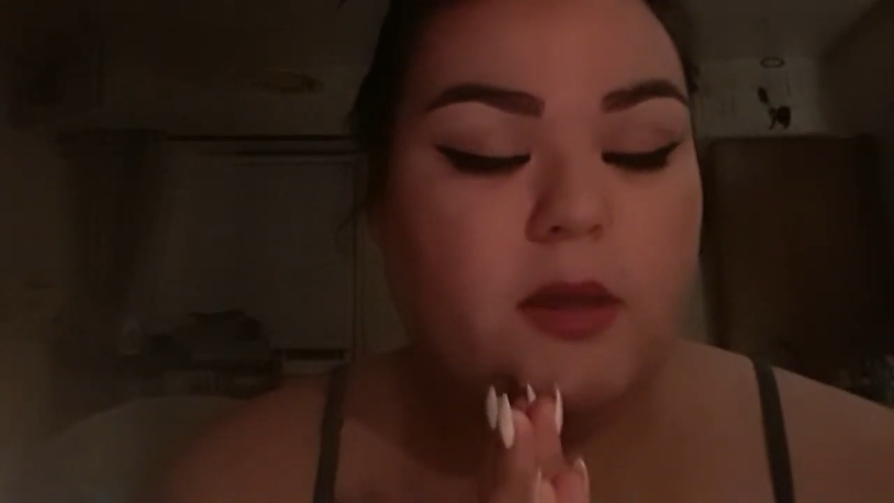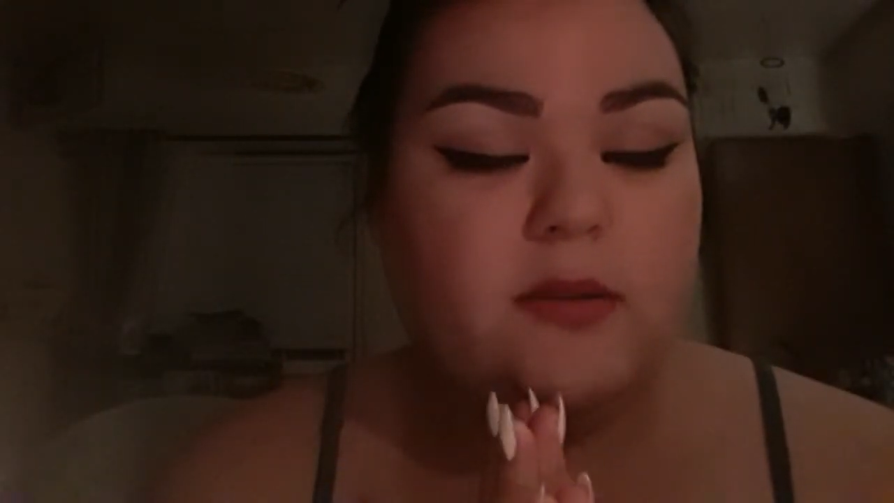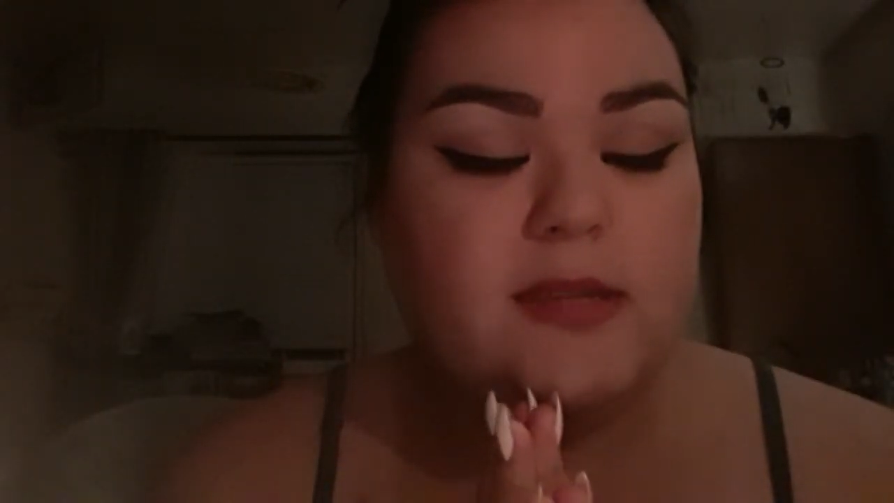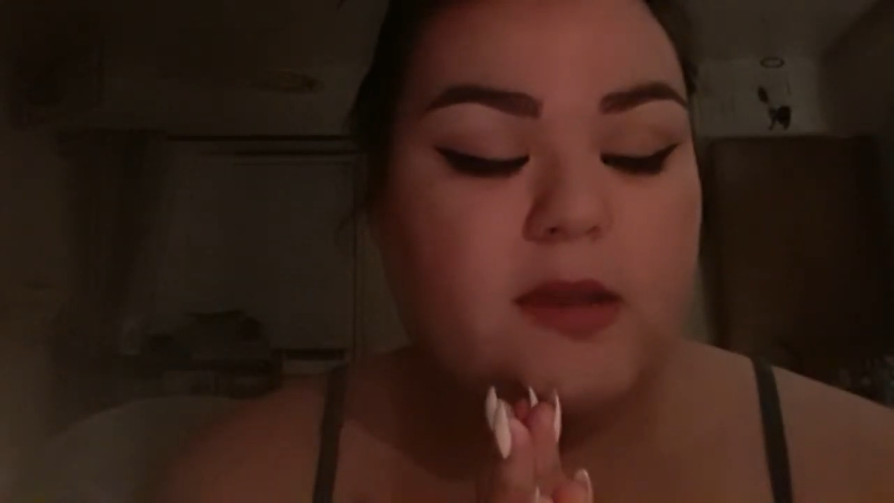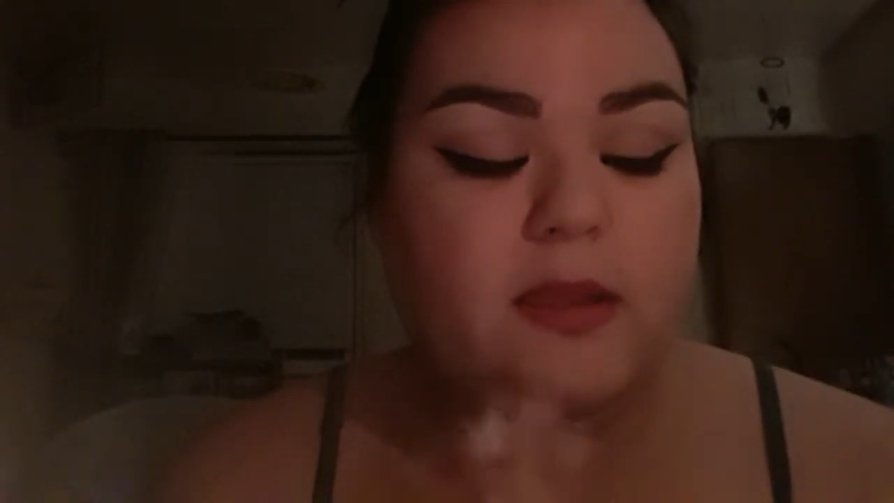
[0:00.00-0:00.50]

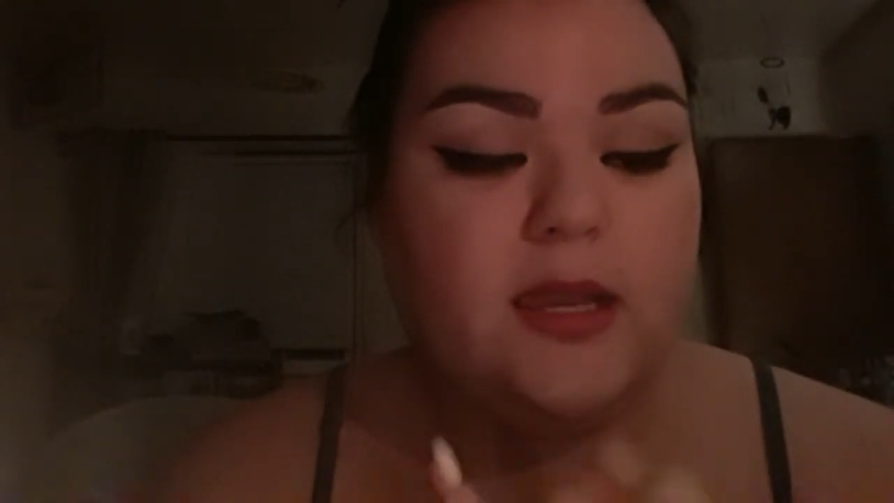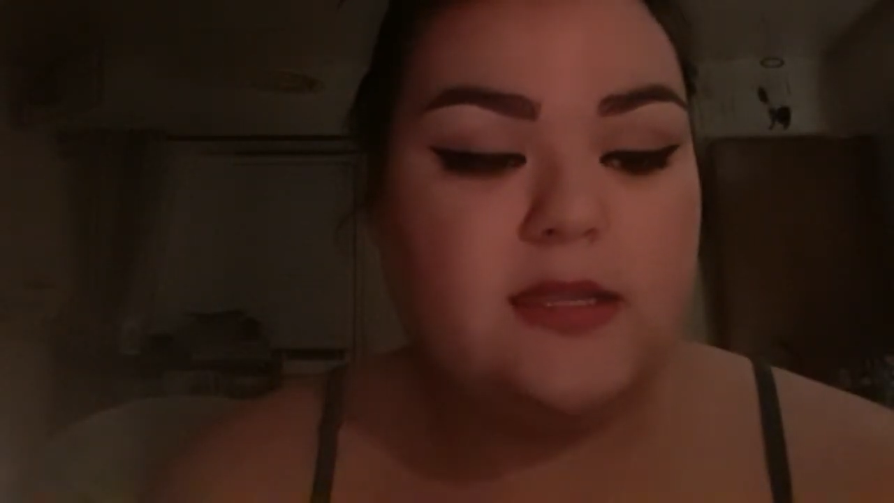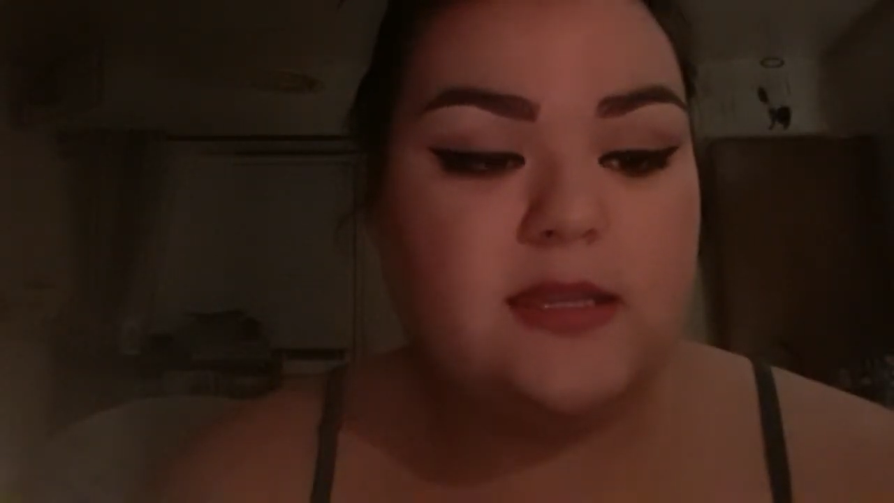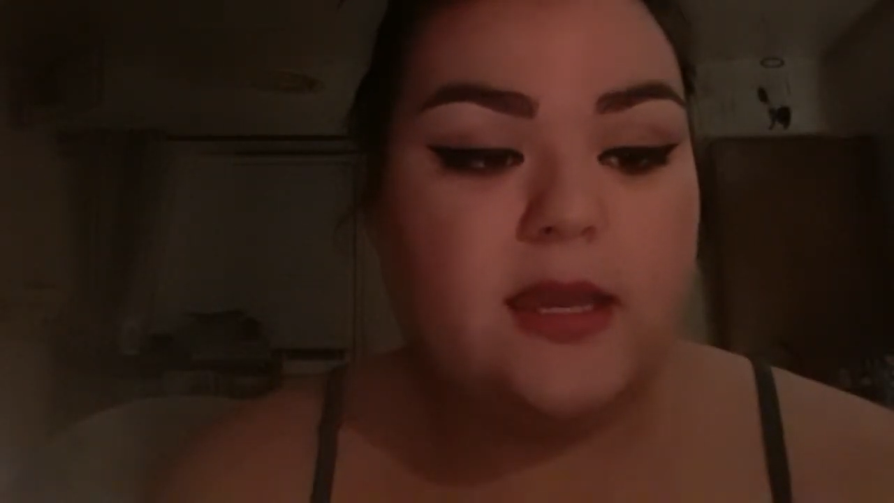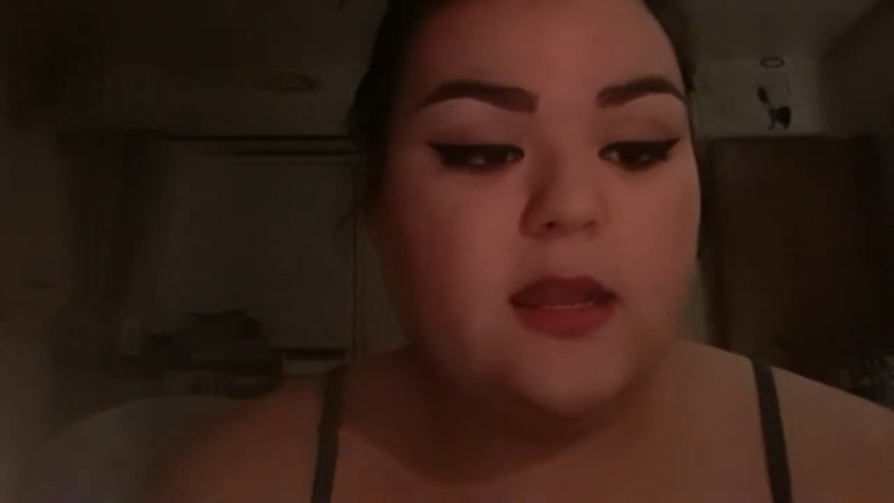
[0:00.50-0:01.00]
melt down, like I
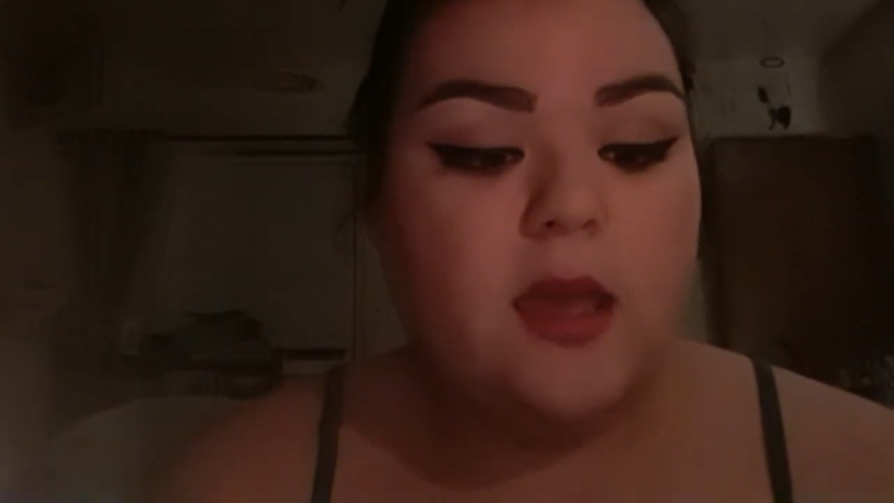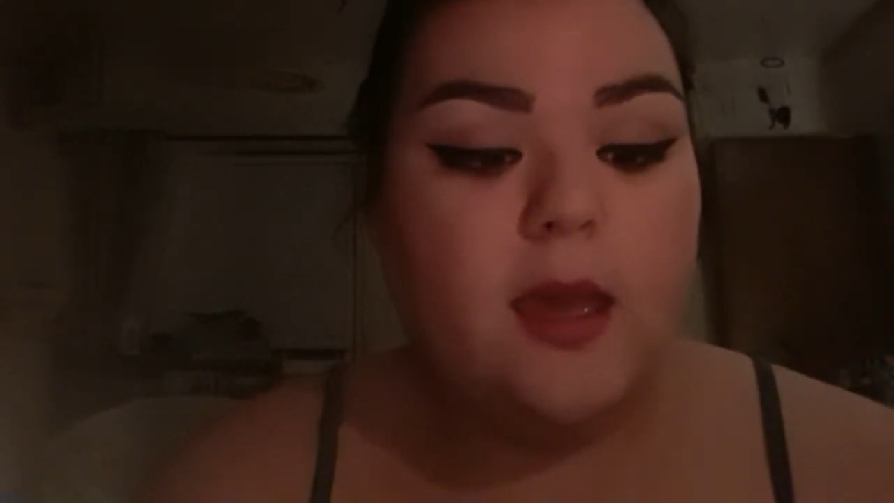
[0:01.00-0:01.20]
said.